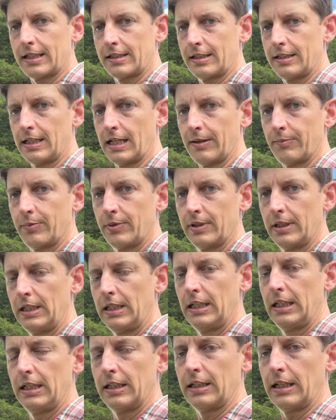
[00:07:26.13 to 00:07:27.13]
step.
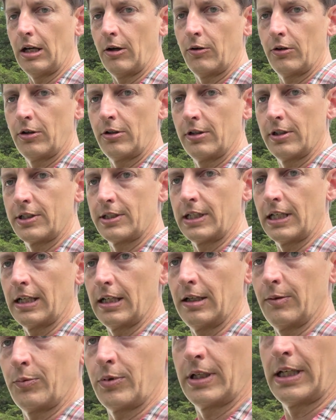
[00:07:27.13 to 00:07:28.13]
Now in order to set it
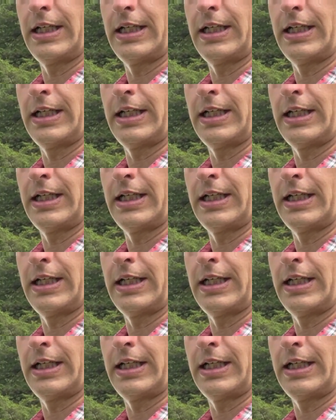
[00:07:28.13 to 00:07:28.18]
up, what I